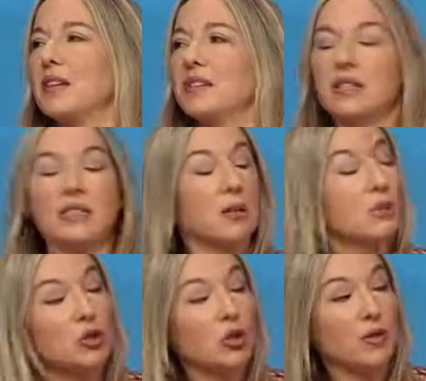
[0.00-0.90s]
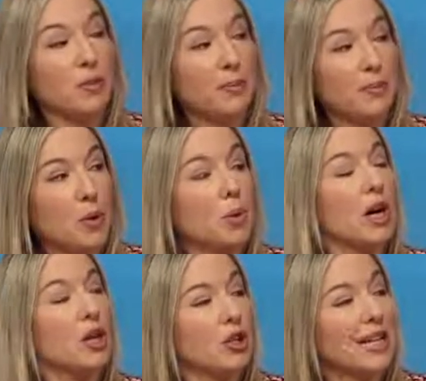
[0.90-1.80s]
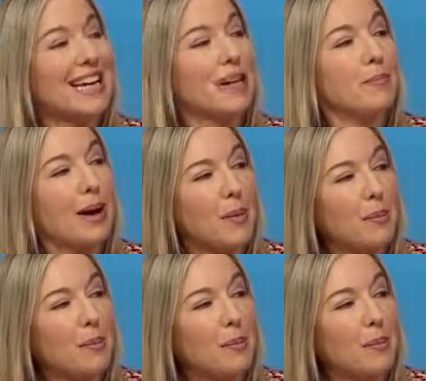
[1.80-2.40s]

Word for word: this is a simple geography one. We are looking at a map